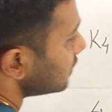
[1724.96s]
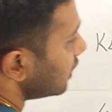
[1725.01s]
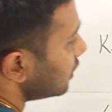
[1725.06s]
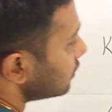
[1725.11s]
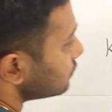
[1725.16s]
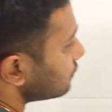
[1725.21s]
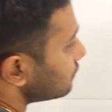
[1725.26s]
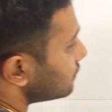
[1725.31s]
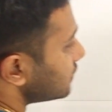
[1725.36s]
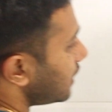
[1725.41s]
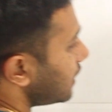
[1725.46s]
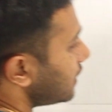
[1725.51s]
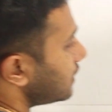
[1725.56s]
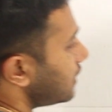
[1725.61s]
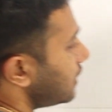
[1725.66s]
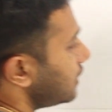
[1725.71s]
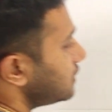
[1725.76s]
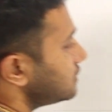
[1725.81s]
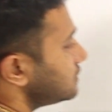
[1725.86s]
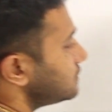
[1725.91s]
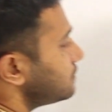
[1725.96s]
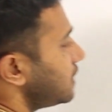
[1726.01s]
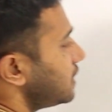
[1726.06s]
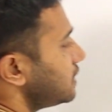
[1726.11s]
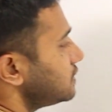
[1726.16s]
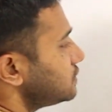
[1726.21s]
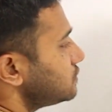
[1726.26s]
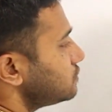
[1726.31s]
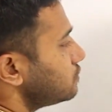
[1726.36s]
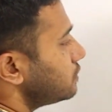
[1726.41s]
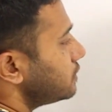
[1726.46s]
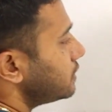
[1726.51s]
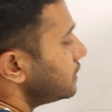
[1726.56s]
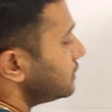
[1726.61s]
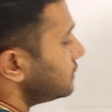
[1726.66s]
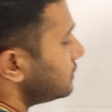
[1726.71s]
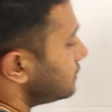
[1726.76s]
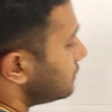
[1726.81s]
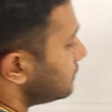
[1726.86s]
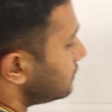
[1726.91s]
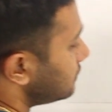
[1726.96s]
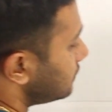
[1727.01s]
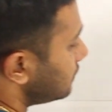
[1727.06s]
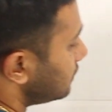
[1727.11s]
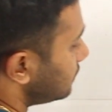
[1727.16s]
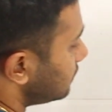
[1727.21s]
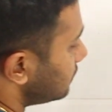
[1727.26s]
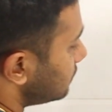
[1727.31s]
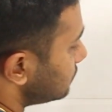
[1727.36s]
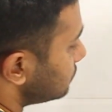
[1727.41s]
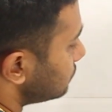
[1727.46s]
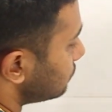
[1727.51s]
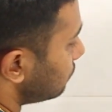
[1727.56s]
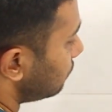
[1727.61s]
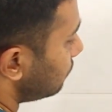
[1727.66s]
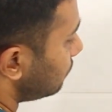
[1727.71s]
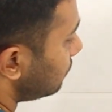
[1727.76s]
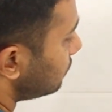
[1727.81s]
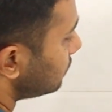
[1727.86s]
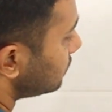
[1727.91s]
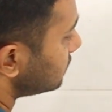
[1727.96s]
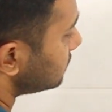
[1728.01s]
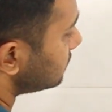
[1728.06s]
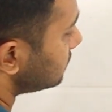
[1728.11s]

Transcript: Charge of cyanide is -1. So